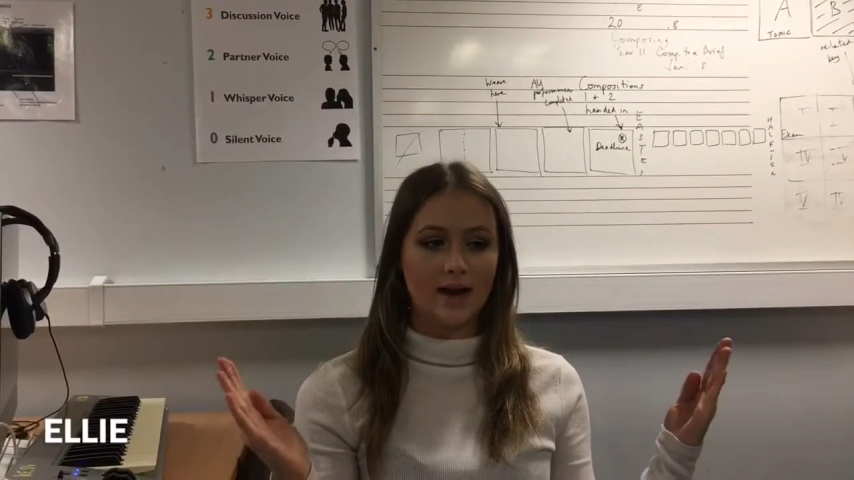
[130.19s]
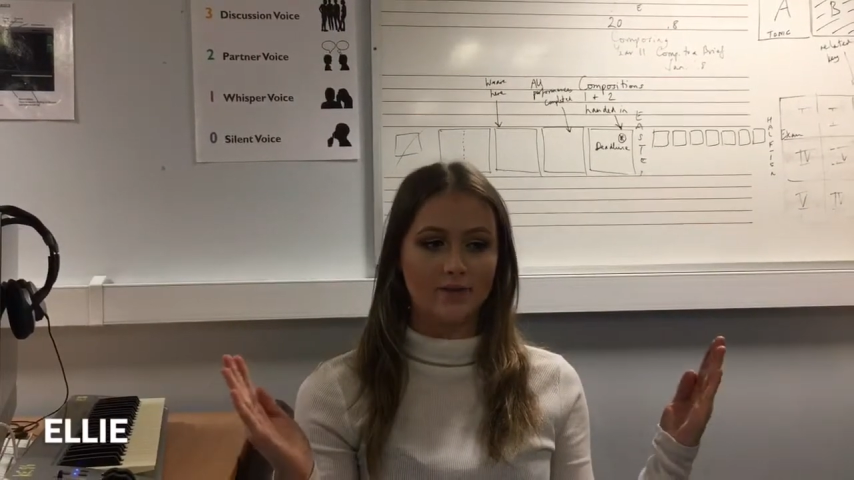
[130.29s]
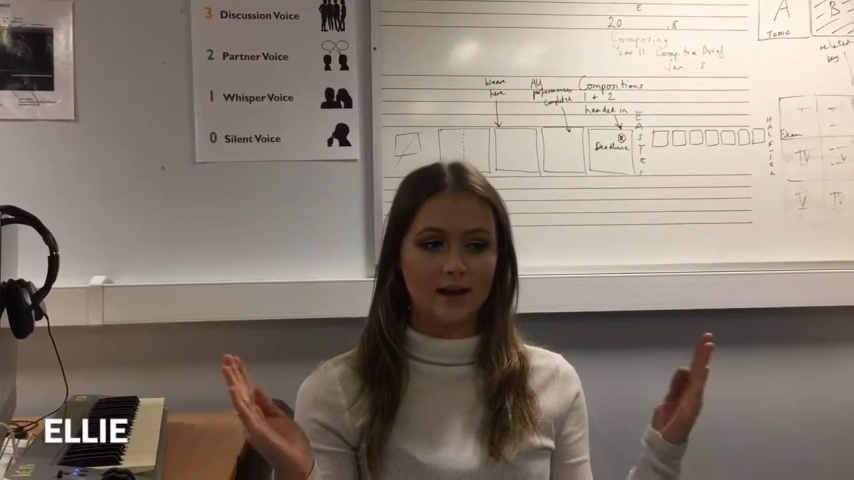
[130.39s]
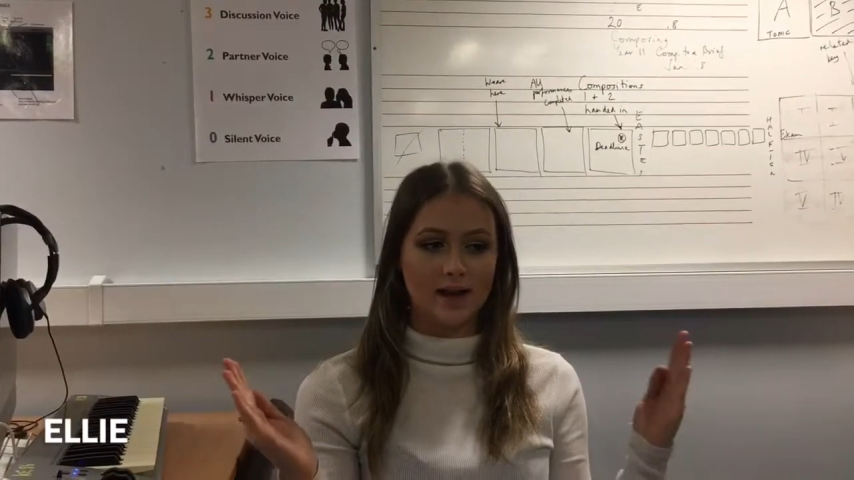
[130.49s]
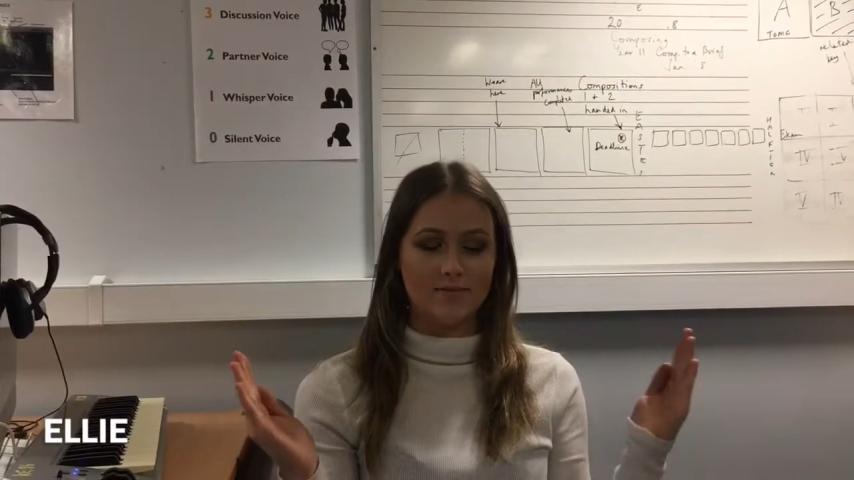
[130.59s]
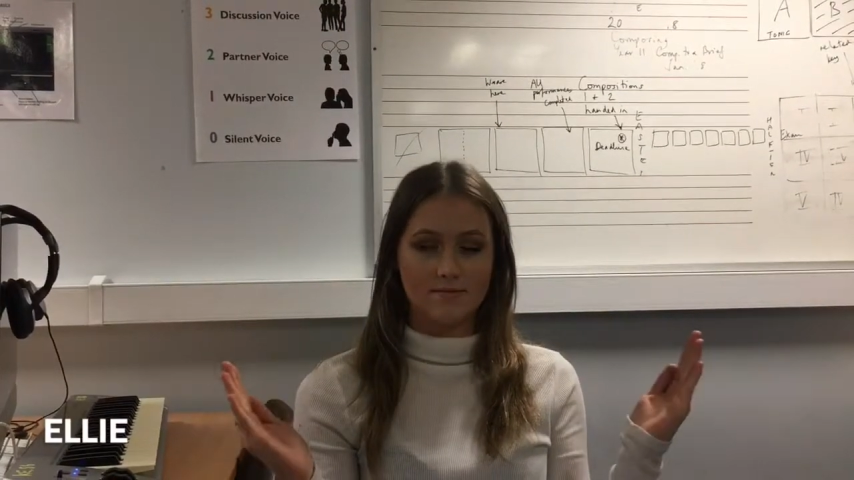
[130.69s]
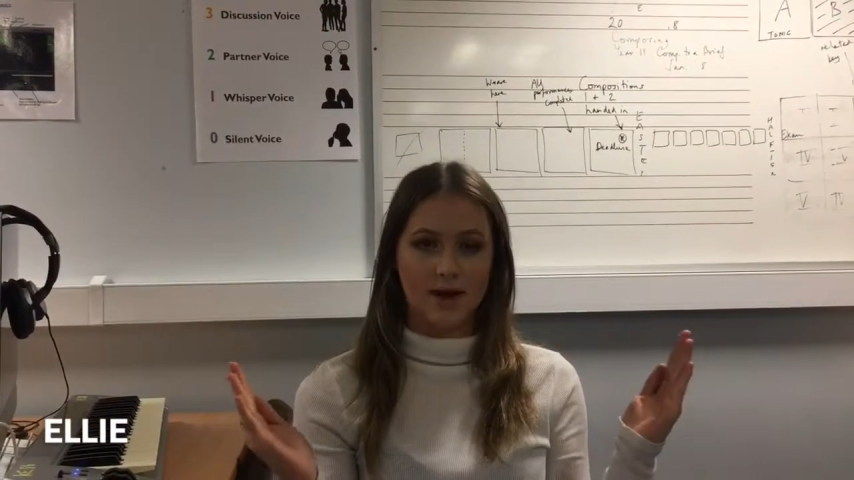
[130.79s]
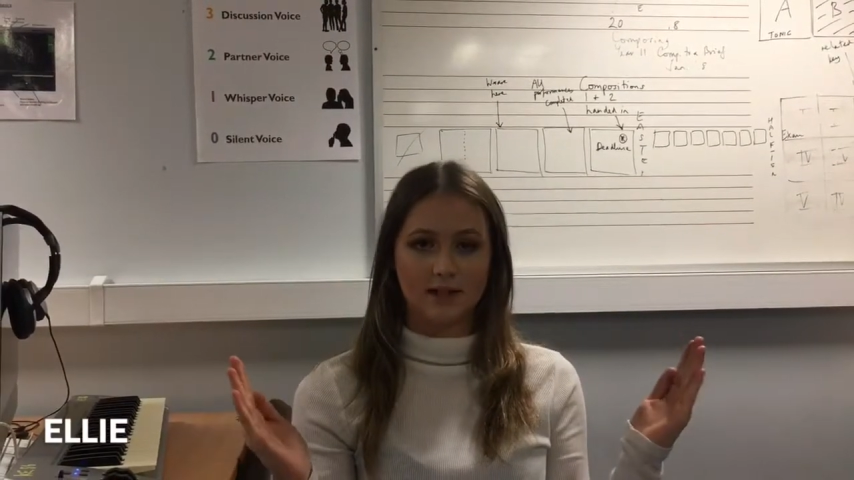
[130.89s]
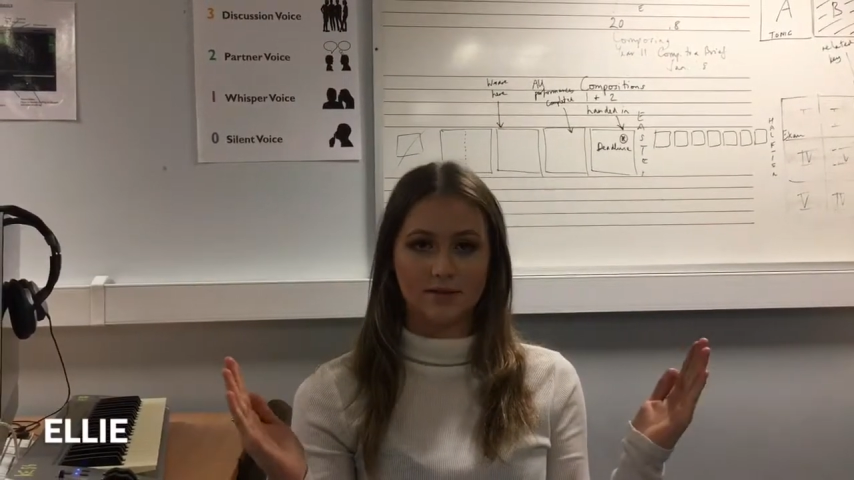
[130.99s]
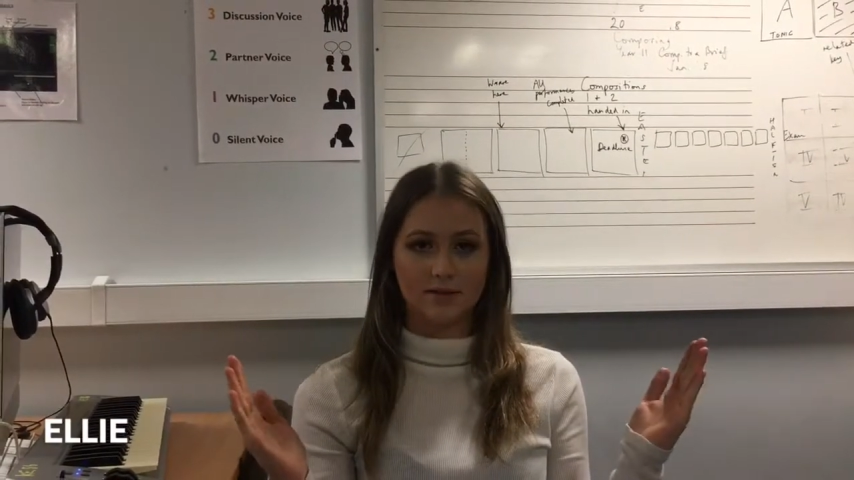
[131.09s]
have that
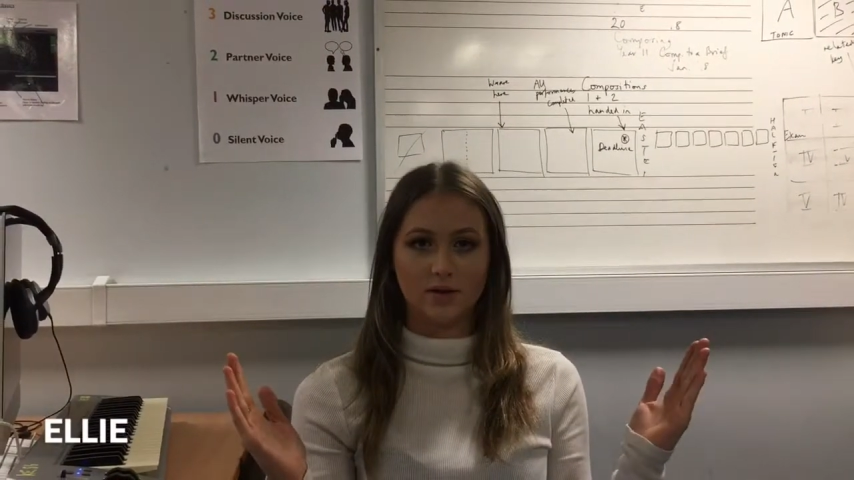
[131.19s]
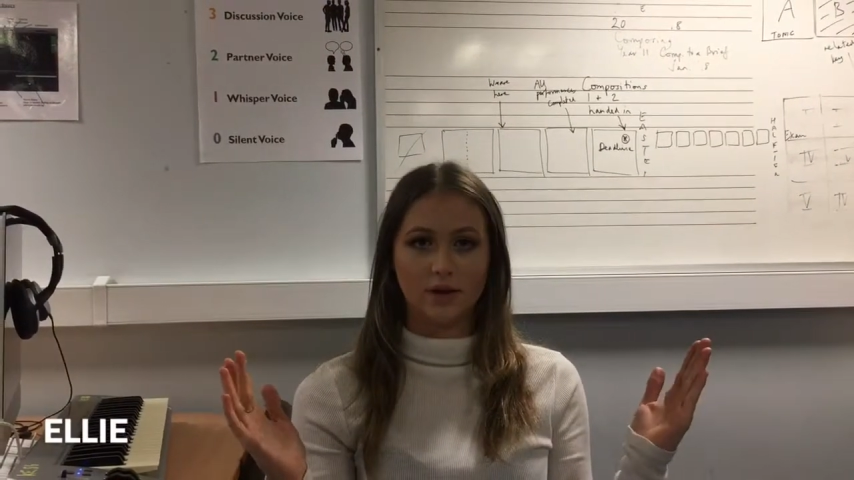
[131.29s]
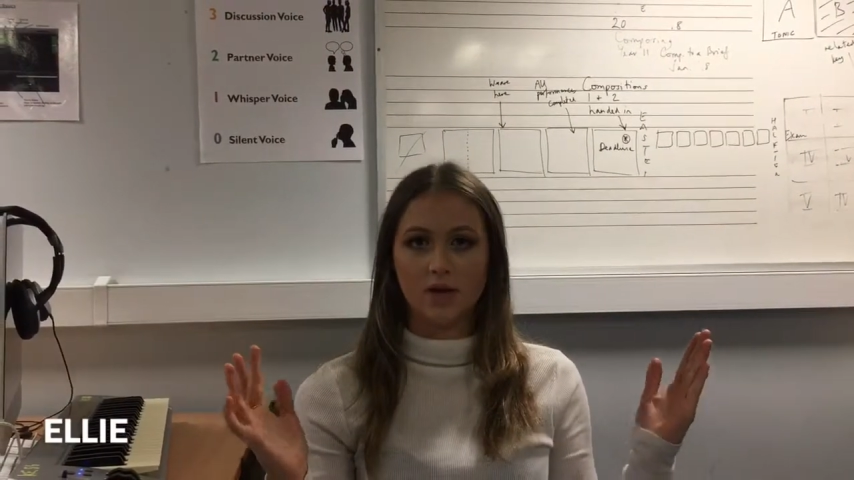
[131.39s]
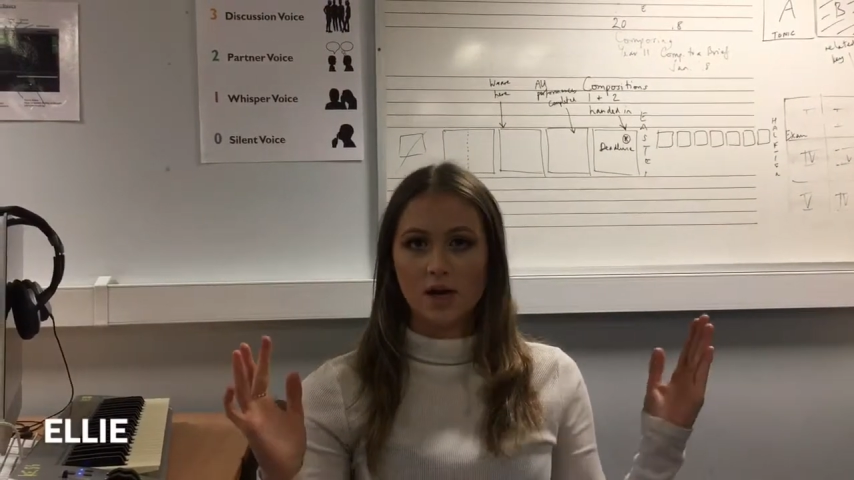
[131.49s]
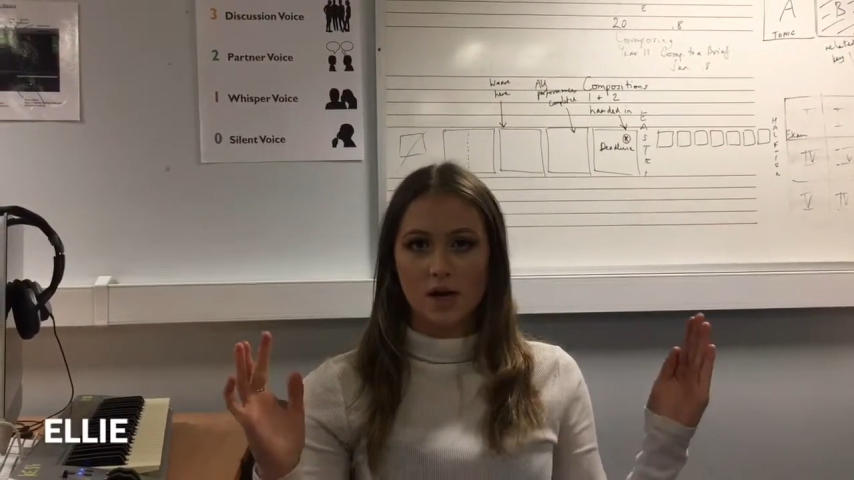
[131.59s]
impact of her,